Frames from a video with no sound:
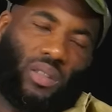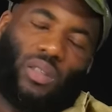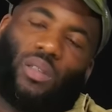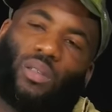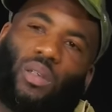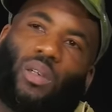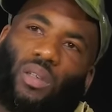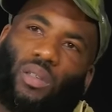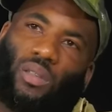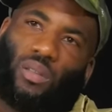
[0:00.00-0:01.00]
They tell them how to
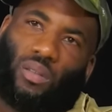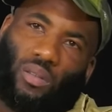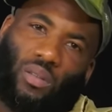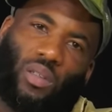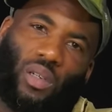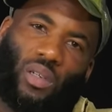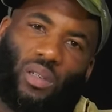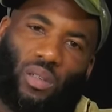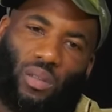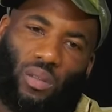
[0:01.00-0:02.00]
think, what to
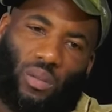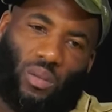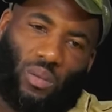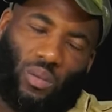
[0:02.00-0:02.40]
do, who to vote